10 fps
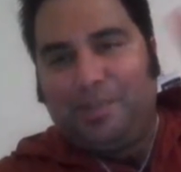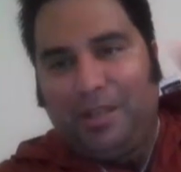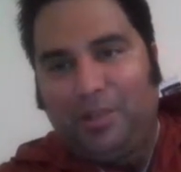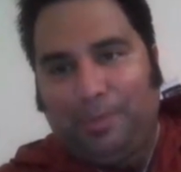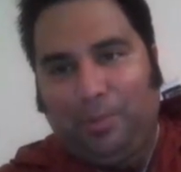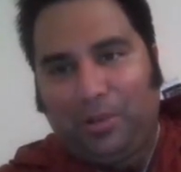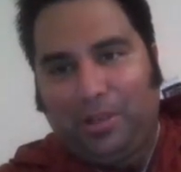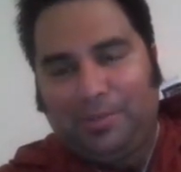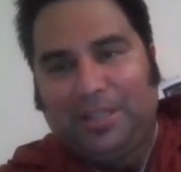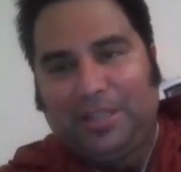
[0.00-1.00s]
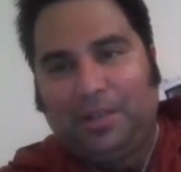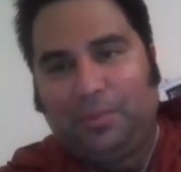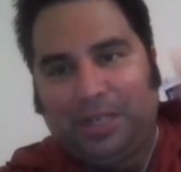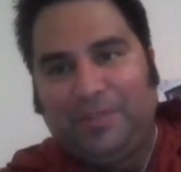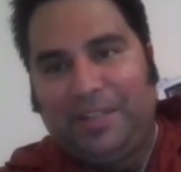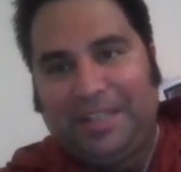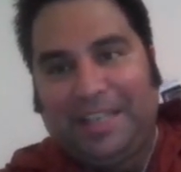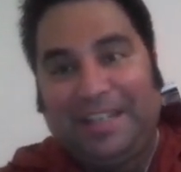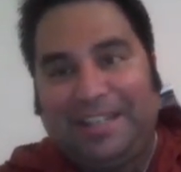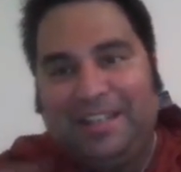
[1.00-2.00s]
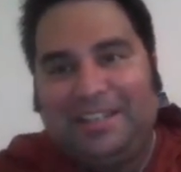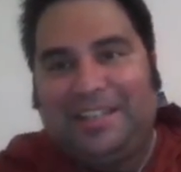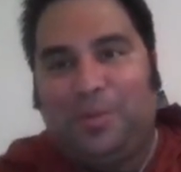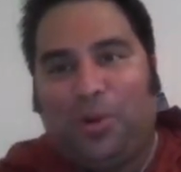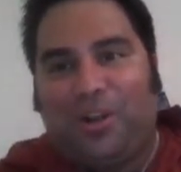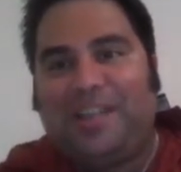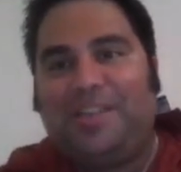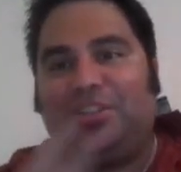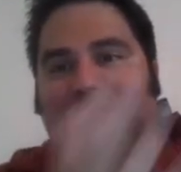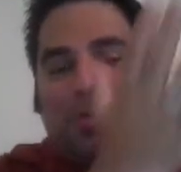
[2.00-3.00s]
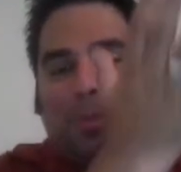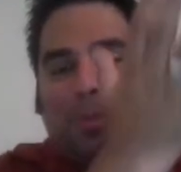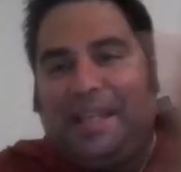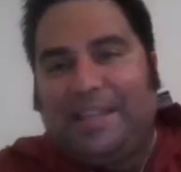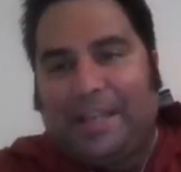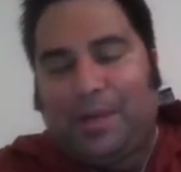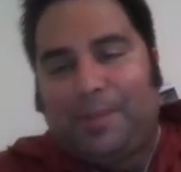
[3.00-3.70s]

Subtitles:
till the Mueller report comes out. We're going to be vindicated. They weren't, and they're still repeating